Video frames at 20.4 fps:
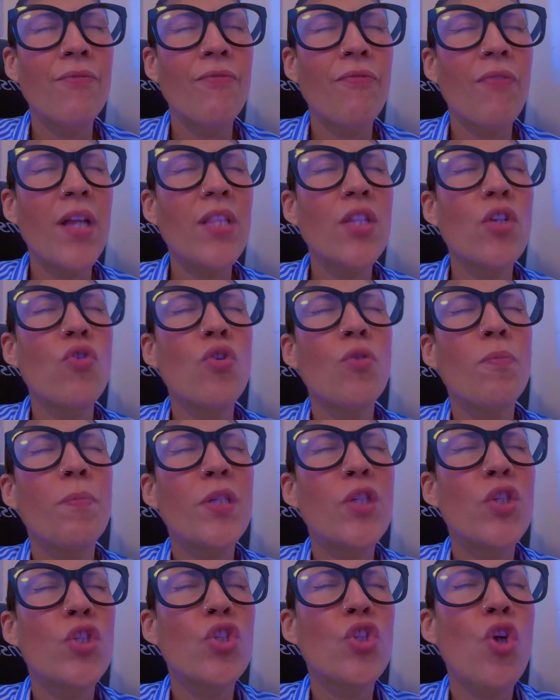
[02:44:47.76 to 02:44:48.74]
And Father,
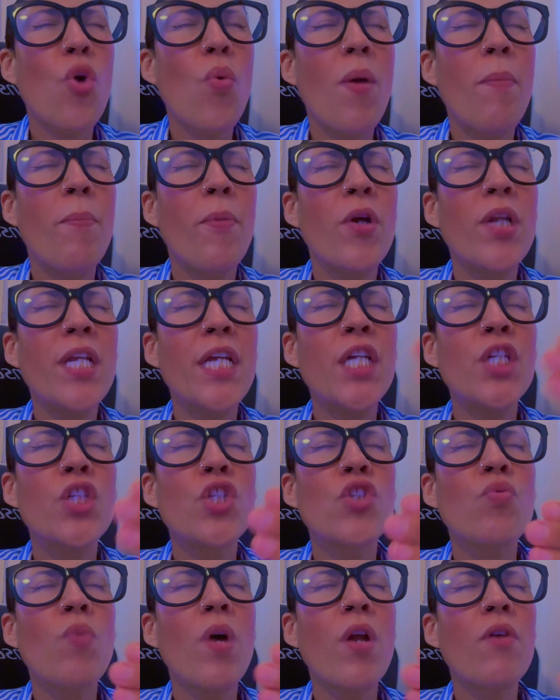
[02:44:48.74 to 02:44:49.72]
Lord, bestow upon
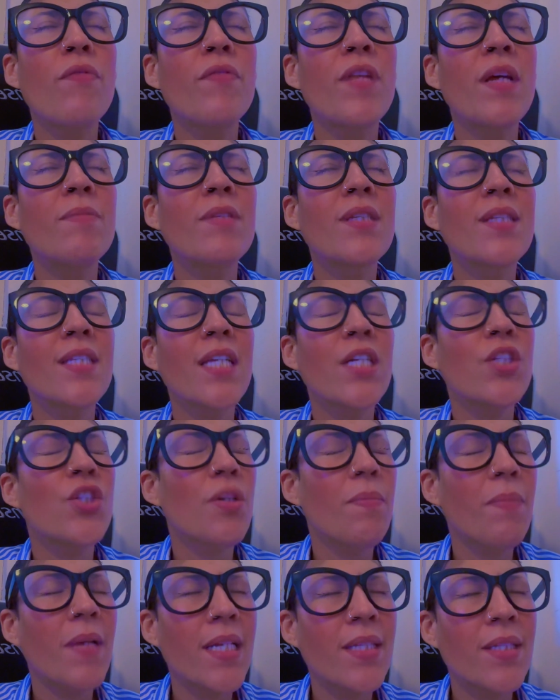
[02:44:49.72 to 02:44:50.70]
each one of them
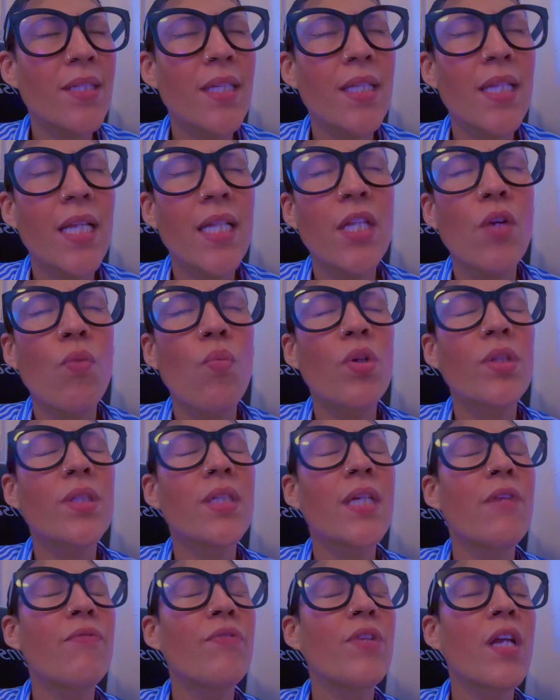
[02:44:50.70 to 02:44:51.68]
such a blessing that they
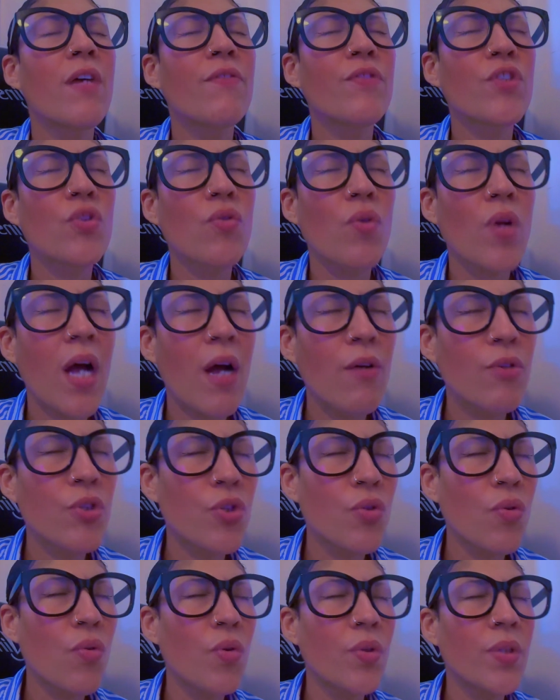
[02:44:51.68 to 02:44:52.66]
won't have enough
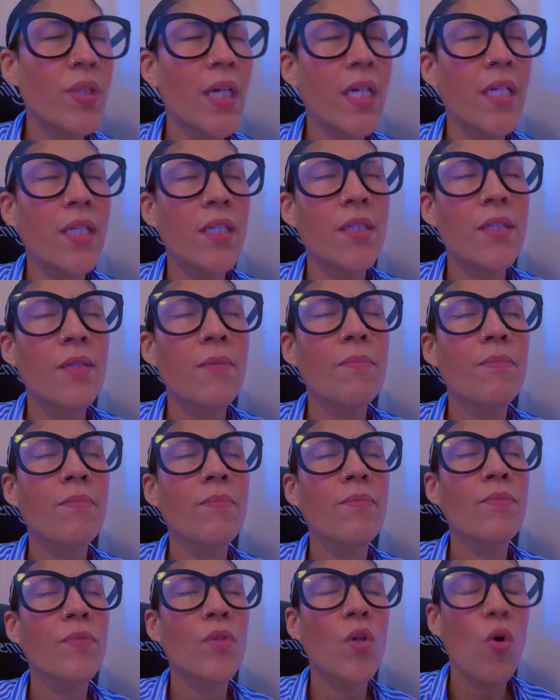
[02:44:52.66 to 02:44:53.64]
storehouse to contain it.
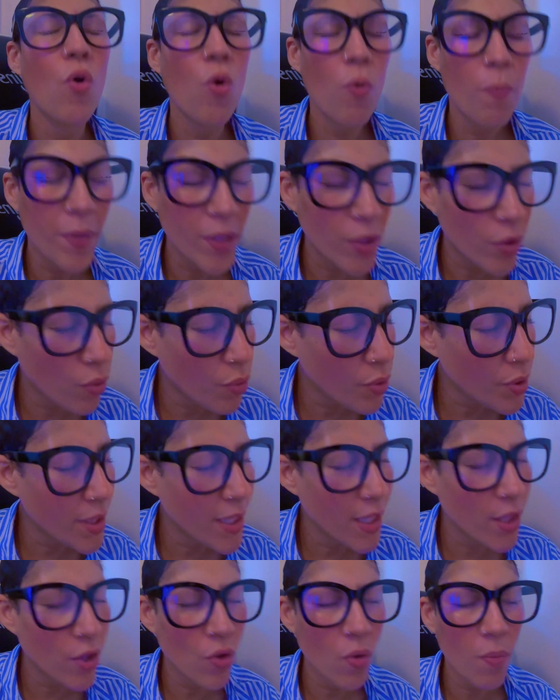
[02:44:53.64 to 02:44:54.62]
Open
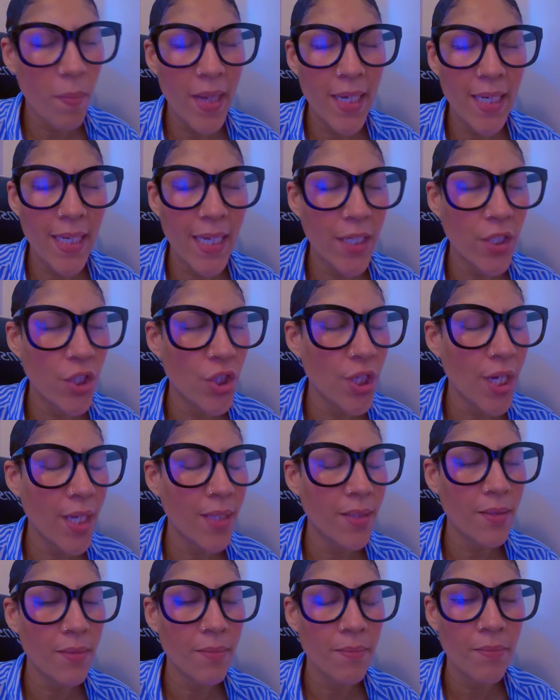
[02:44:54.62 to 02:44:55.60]
doors that no man can
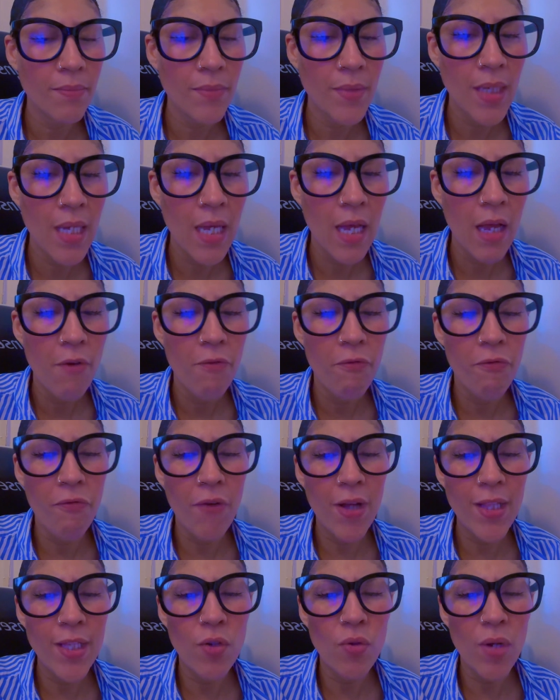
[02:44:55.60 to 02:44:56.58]
shut.
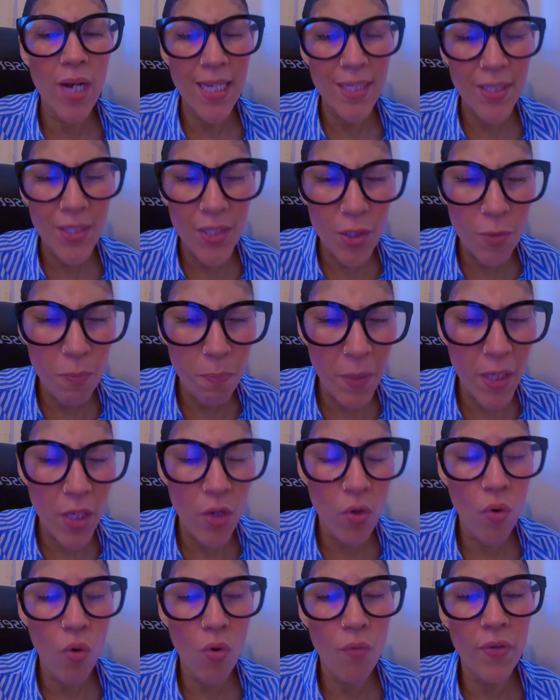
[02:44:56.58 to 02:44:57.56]
Father, Lord, I
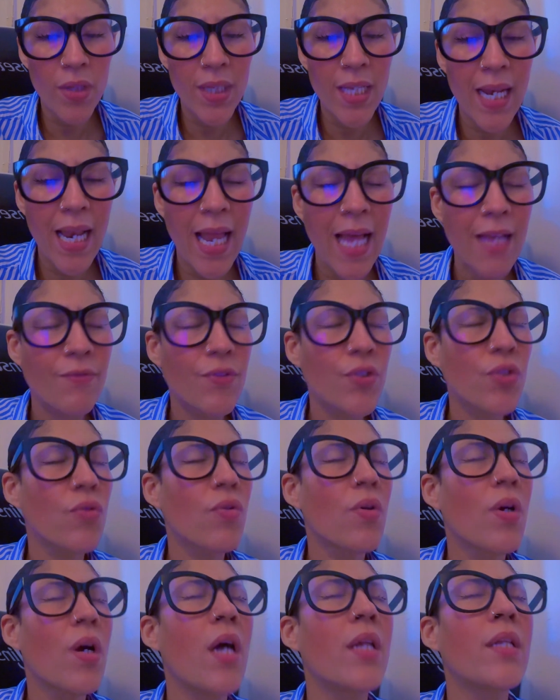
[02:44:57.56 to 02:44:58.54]
speak over their
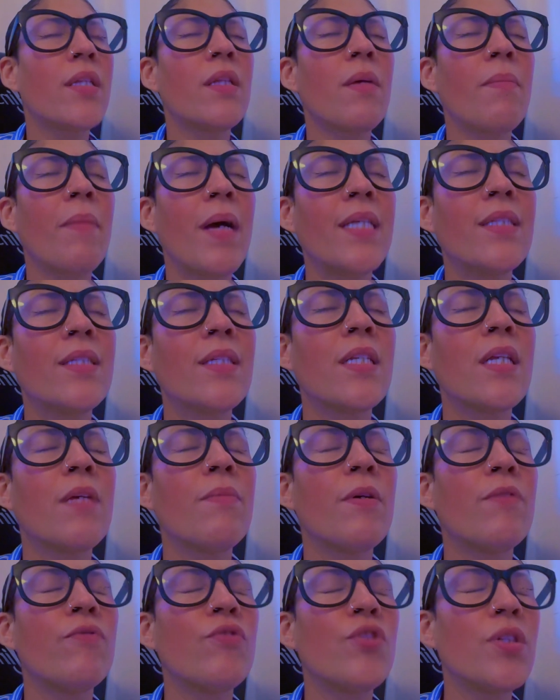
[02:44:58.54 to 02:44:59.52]
lives, Lord God, in the mighty
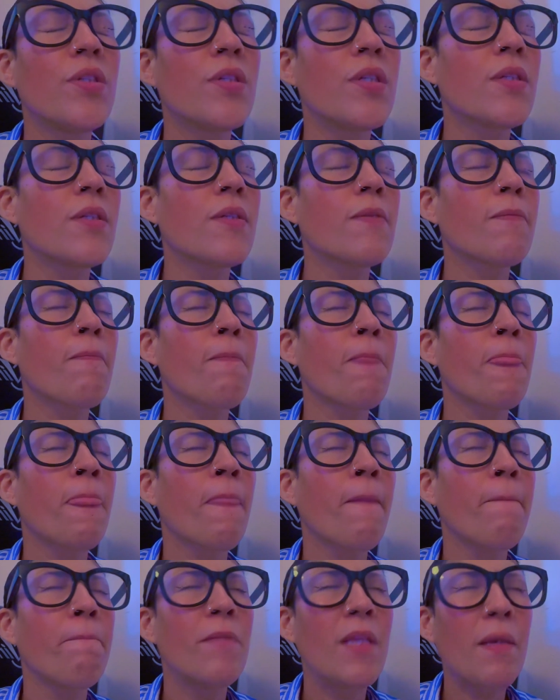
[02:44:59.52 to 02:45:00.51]
name of Jesus,
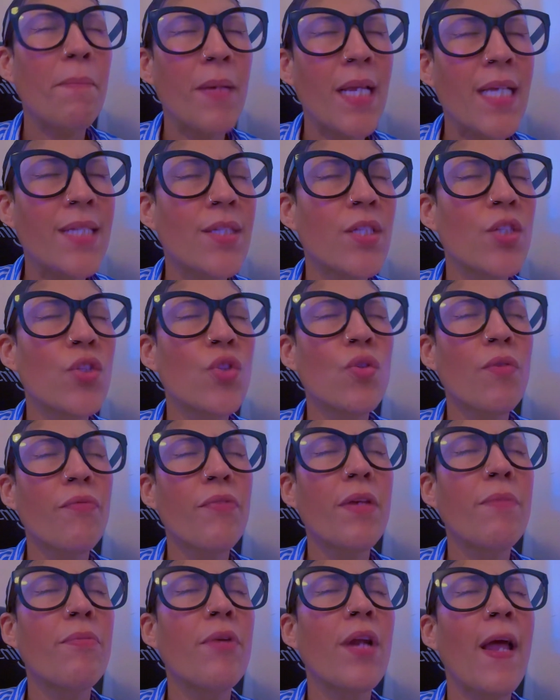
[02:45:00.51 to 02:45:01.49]
the
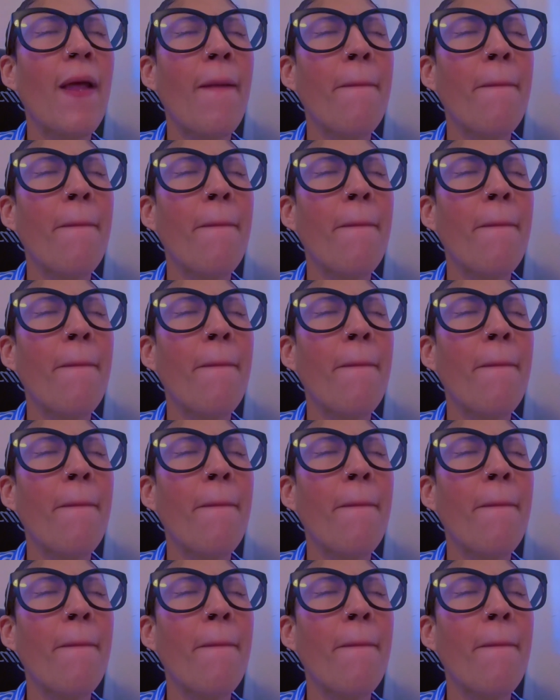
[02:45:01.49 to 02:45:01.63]
blessings of